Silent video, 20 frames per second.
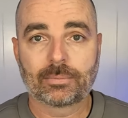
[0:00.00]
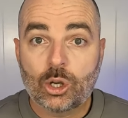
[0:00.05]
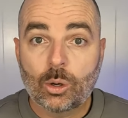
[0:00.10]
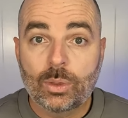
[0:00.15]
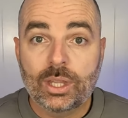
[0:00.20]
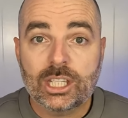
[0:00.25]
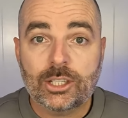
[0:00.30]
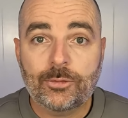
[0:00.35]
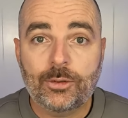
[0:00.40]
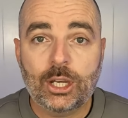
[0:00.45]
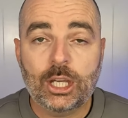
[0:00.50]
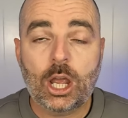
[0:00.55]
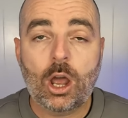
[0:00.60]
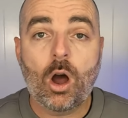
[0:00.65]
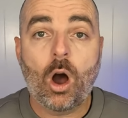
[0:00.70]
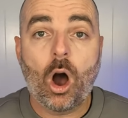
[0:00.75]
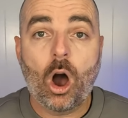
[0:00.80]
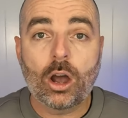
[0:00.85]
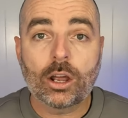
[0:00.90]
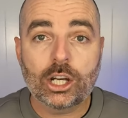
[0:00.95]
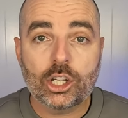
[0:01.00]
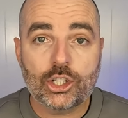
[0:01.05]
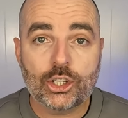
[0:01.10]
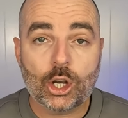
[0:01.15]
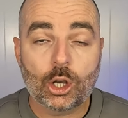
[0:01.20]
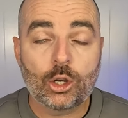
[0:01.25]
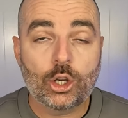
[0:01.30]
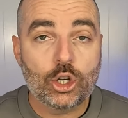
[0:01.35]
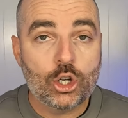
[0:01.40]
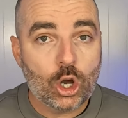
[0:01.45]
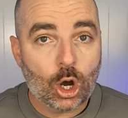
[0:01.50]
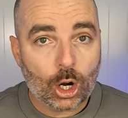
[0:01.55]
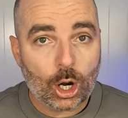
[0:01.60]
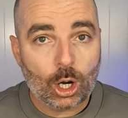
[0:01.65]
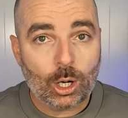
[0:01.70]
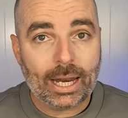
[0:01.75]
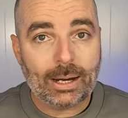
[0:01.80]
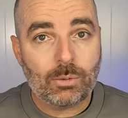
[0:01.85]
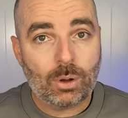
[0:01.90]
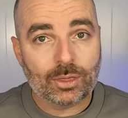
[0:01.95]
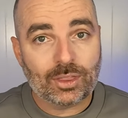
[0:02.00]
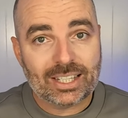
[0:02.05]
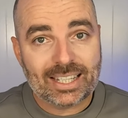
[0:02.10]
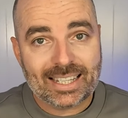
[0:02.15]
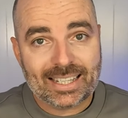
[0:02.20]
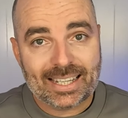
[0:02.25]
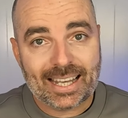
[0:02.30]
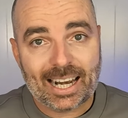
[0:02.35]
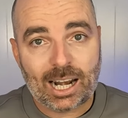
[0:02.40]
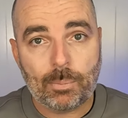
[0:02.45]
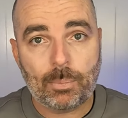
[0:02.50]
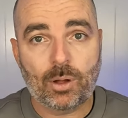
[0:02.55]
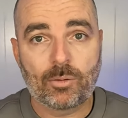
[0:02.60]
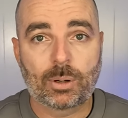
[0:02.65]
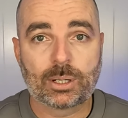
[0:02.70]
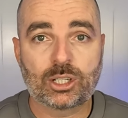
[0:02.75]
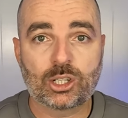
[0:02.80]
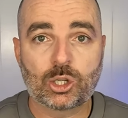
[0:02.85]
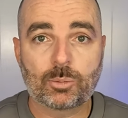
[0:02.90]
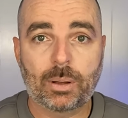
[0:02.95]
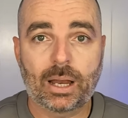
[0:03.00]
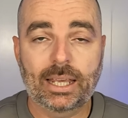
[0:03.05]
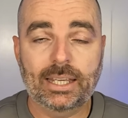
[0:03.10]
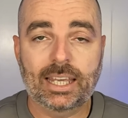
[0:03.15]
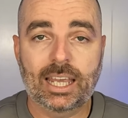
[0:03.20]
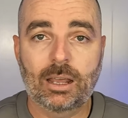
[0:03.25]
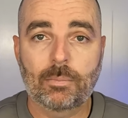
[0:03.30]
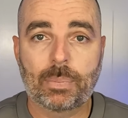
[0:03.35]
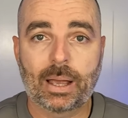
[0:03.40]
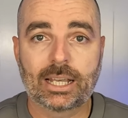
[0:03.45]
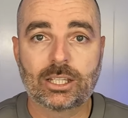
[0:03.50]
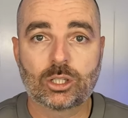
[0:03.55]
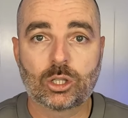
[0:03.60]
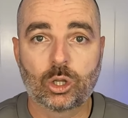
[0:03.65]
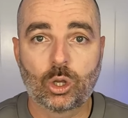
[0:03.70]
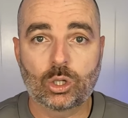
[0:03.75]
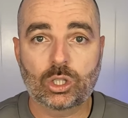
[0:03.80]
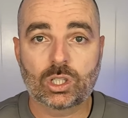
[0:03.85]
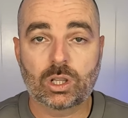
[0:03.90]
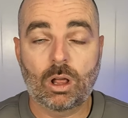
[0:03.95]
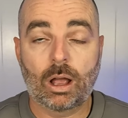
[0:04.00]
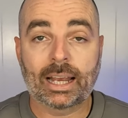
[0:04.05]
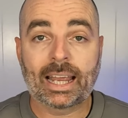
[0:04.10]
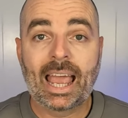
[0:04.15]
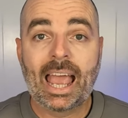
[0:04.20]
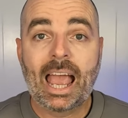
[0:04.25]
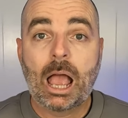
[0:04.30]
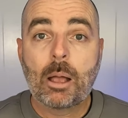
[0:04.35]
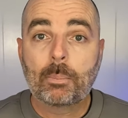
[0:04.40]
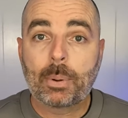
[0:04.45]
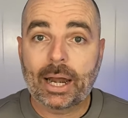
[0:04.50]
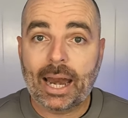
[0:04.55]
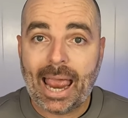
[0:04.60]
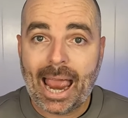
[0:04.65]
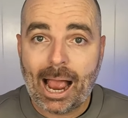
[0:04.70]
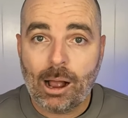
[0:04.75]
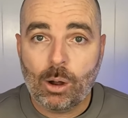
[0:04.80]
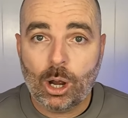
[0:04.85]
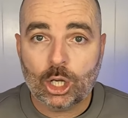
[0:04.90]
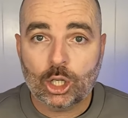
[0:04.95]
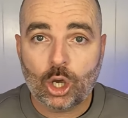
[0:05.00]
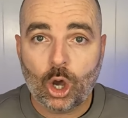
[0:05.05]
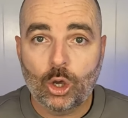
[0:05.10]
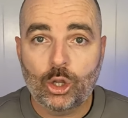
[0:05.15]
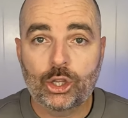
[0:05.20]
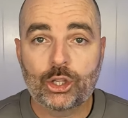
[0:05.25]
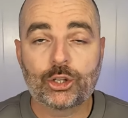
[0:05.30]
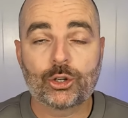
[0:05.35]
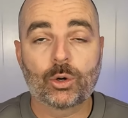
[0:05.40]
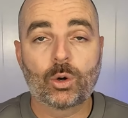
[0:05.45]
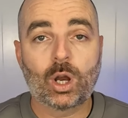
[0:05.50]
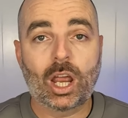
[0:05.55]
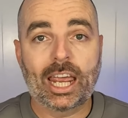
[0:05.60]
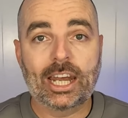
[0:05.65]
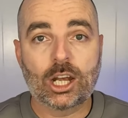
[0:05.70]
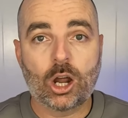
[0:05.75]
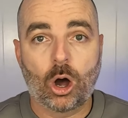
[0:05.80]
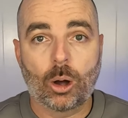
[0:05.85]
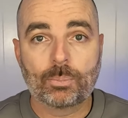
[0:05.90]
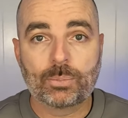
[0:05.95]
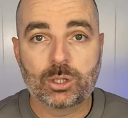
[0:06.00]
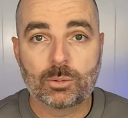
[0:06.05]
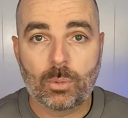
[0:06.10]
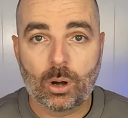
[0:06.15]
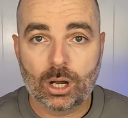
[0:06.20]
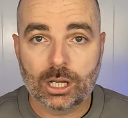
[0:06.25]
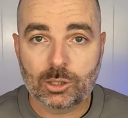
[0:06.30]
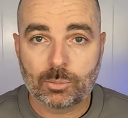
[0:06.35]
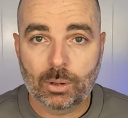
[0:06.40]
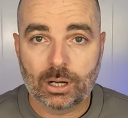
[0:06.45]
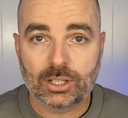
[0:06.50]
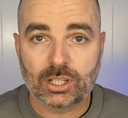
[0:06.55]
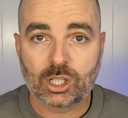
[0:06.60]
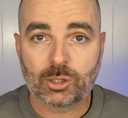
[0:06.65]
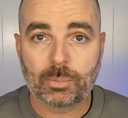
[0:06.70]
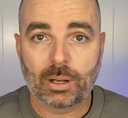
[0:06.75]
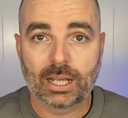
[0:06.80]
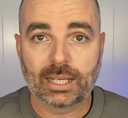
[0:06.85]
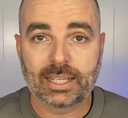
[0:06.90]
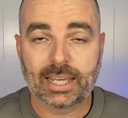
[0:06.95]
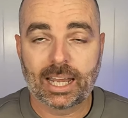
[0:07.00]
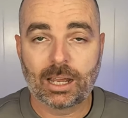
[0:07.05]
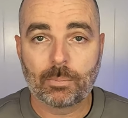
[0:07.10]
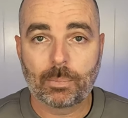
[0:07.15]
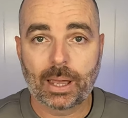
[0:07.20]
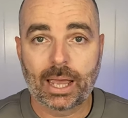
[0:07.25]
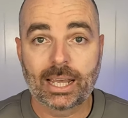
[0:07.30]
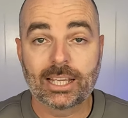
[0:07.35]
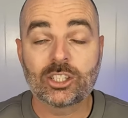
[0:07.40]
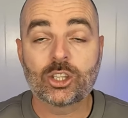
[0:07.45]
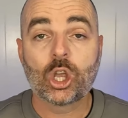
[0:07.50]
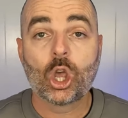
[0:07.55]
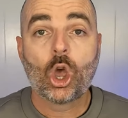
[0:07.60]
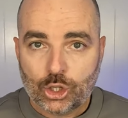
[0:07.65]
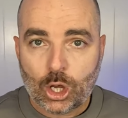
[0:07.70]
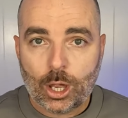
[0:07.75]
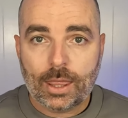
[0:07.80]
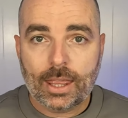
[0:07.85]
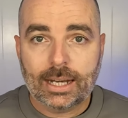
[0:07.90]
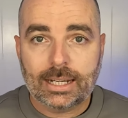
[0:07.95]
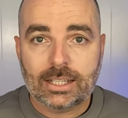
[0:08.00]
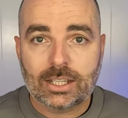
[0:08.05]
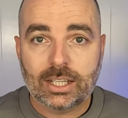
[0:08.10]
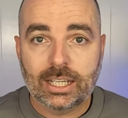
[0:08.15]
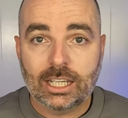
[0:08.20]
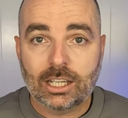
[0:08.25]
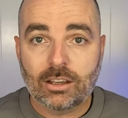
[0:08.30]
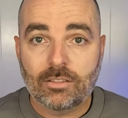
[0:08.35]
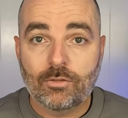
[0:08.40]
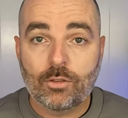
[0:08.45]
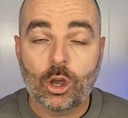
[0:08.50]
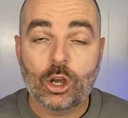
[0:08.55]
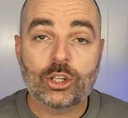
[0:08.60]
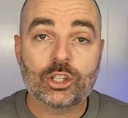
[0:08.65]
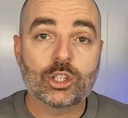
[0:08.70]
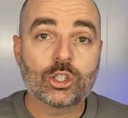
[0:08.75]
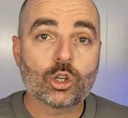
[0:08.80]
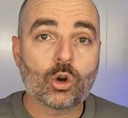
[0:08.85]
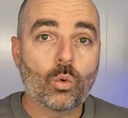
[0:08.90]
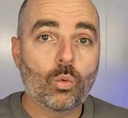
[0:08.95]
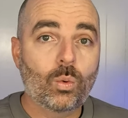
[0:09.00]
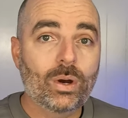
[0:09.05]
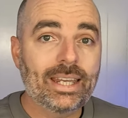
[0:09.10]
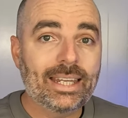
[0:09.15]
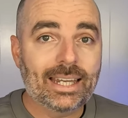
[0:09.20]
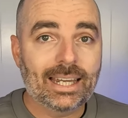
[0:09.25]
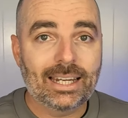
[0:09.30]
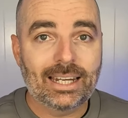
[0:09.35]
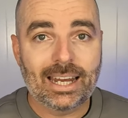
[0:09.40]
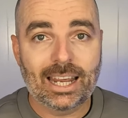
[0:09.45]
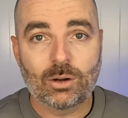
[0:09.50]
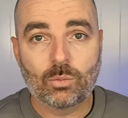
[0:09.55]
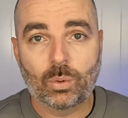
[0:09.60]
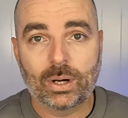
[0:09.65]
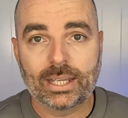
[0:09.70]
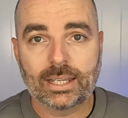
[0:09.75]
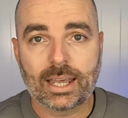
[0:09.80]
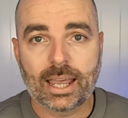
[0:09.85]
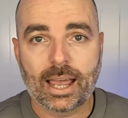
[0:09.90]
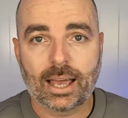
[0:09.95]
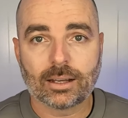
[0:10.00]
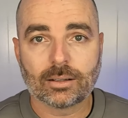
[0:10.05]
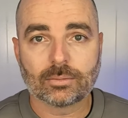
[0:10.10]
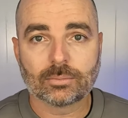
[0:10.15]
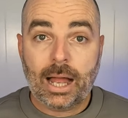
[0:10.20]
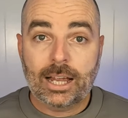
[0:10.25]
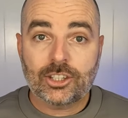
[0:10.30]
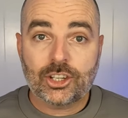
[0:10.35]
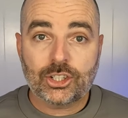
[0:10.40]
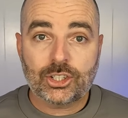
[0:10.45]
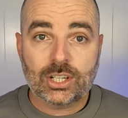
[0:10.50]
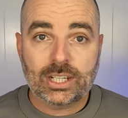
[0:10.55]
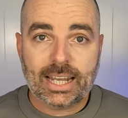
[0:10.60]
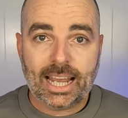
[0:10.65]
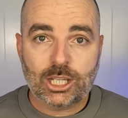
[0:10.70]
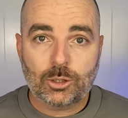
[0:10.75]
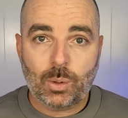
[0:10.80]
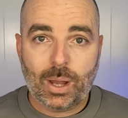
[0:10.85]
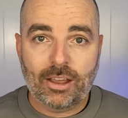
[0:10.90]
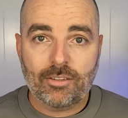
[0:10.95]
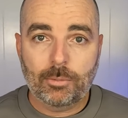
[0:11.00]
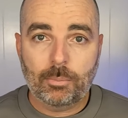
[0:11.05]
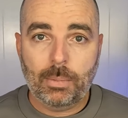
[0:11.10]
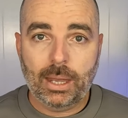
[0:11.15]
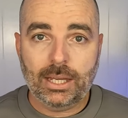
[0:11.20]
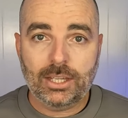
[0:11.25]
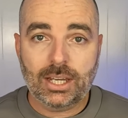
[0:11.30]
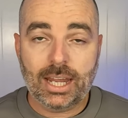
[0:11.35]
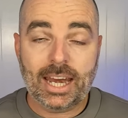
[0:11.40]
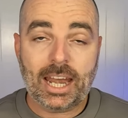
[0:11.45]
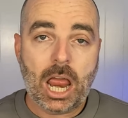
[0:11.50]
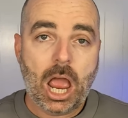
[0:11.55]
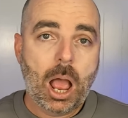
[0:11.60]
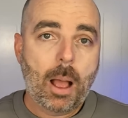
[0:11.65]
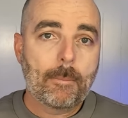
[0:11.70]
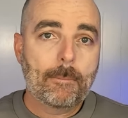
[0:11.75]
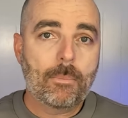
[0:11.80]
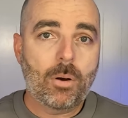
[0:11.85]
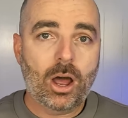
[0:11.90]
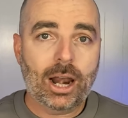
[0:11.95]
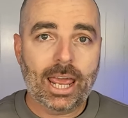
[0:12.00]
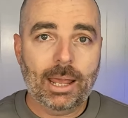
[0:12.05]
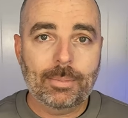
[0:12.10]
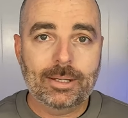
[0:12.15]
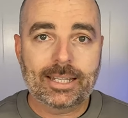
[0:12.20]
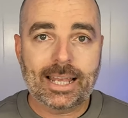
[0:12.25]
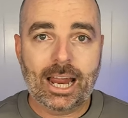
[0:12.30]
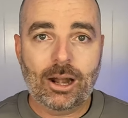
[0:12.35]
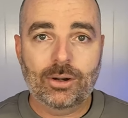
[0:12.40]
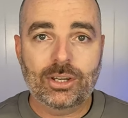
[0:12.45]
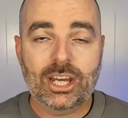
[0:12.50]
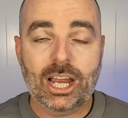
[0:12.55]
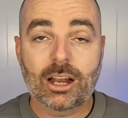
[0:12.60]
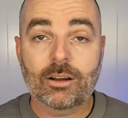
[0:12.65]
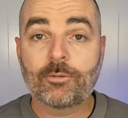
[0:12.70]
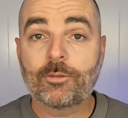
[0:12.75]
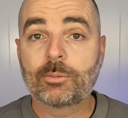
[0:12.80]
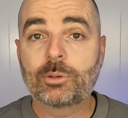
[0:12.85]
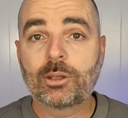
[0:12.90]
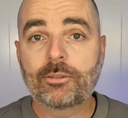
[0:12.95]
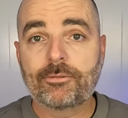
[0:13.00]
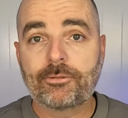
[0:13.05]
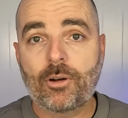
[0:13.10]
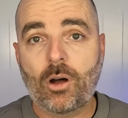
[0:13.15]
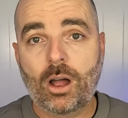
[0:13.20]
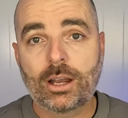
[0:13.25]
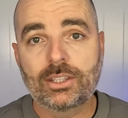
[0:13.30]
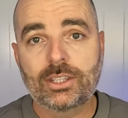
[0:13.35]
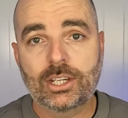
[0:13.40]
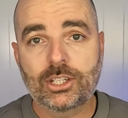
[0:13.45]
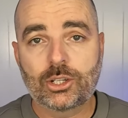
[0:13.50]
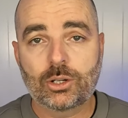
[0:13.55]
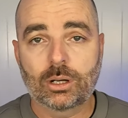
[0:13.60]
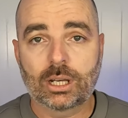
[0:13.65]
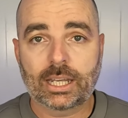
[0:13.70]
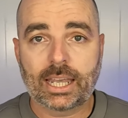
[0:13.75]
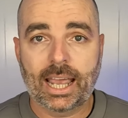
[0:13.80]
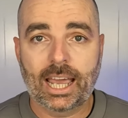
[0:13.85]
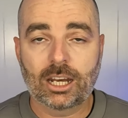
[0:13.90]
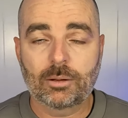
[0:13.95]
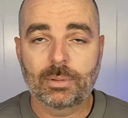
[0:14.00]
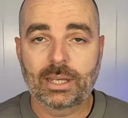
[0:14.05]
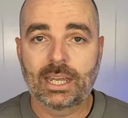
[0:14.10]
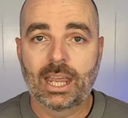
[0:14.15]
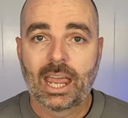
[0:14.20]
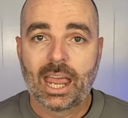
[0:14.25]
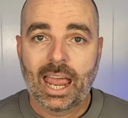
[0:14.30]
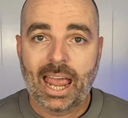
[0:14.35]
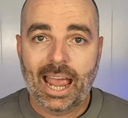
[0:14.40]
So in this video, I'm going to show you not only what the setup of my display campaigns looks like, but how I go through and optimize my display campaigns so that they're seeing conversions week in and week out. But just in case we haven't met yet, my name is Aaron Young from Define Digital Academy,